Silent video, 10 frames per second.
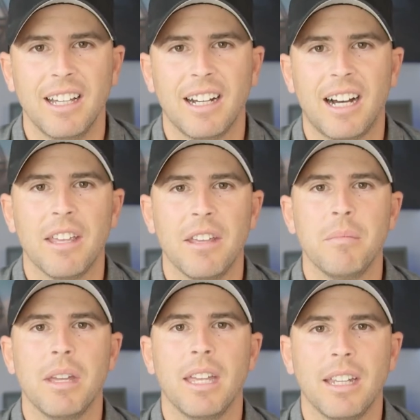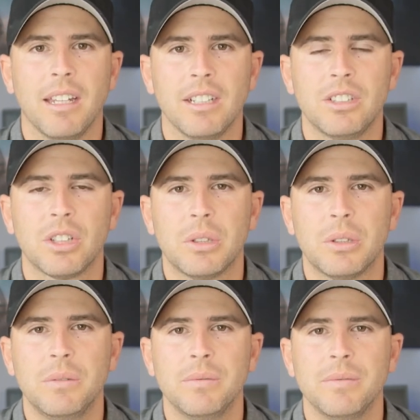I am in
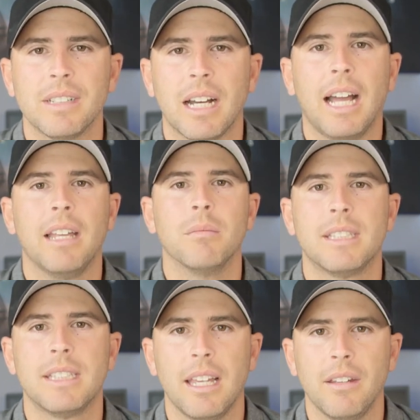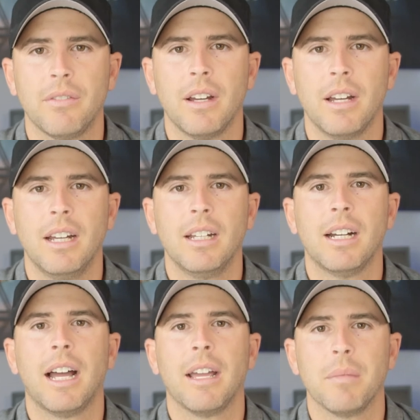control, I am safe,
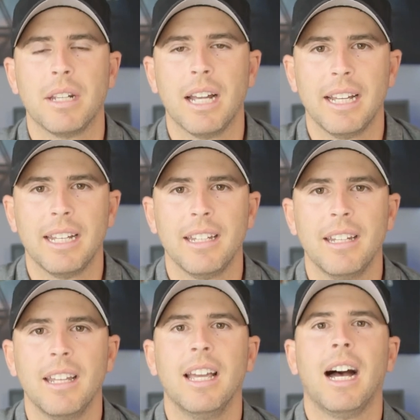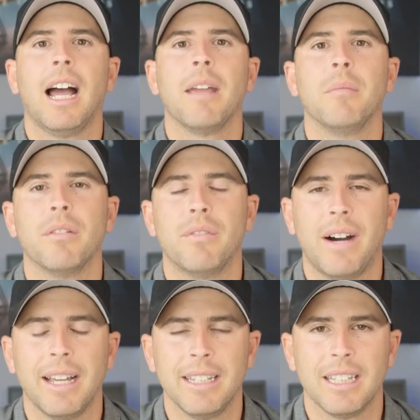I am guided, I am
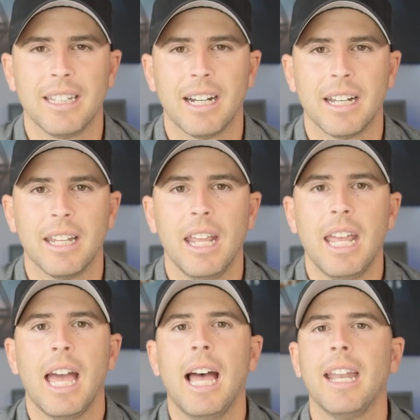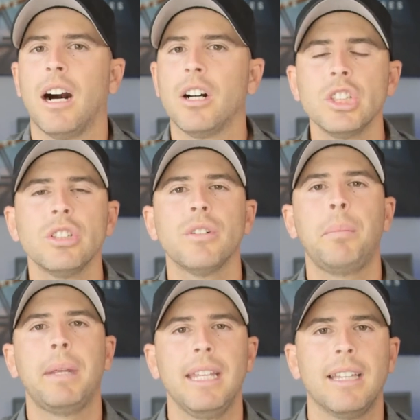divinely guided. And I'll just
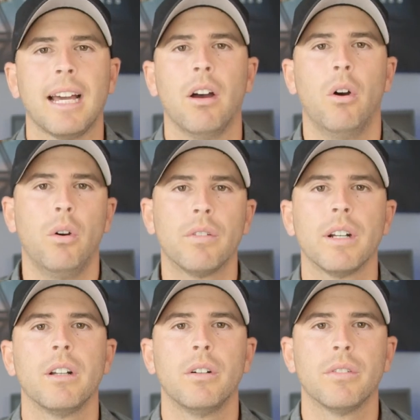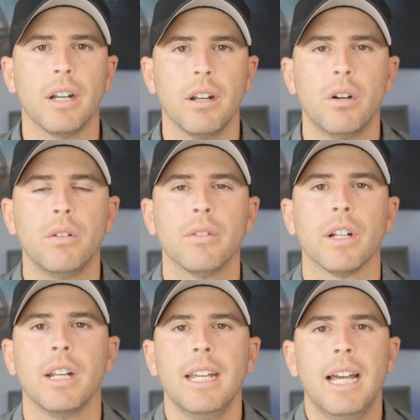repeat that over and over and
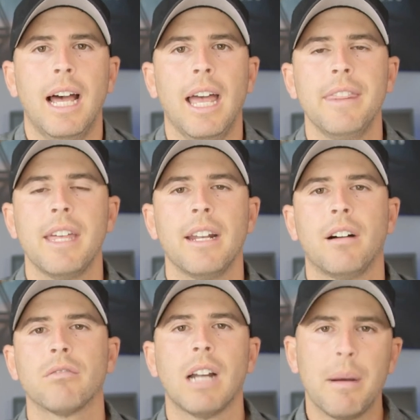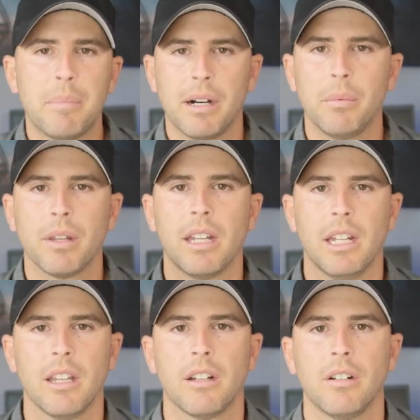over. And then I'll wrap up with
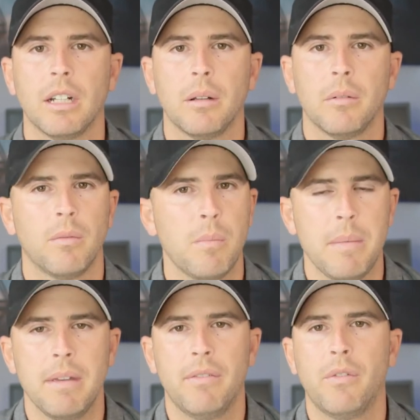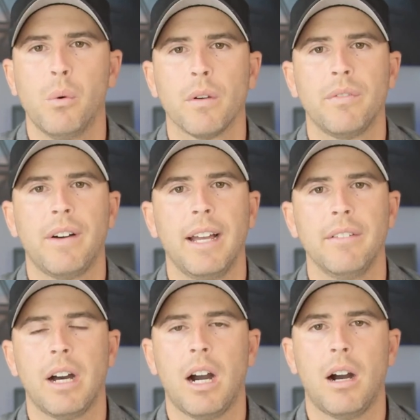another uh, maybe four or
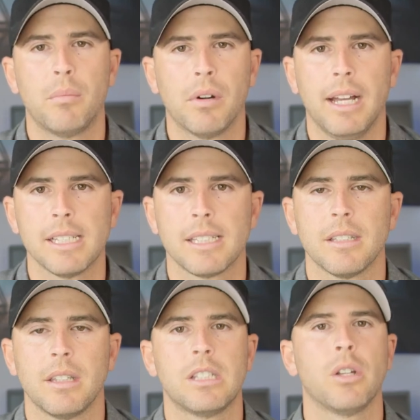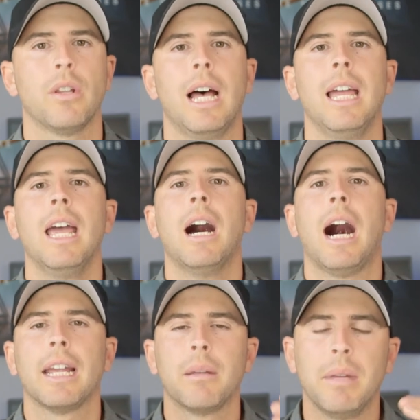five ha breaths so that
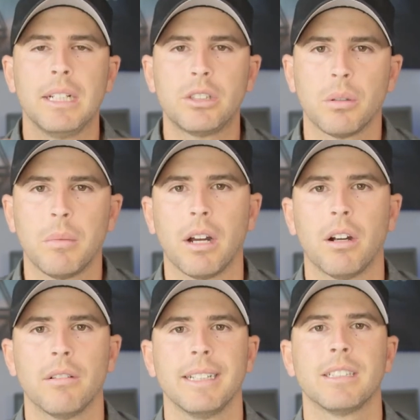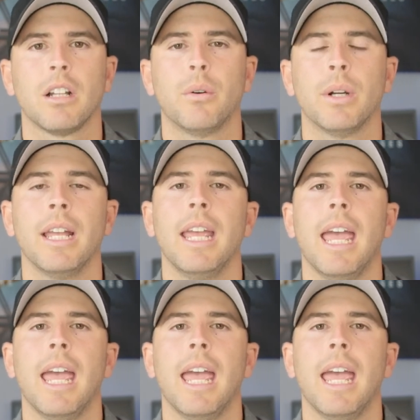I can make sure my heart rate's lowered.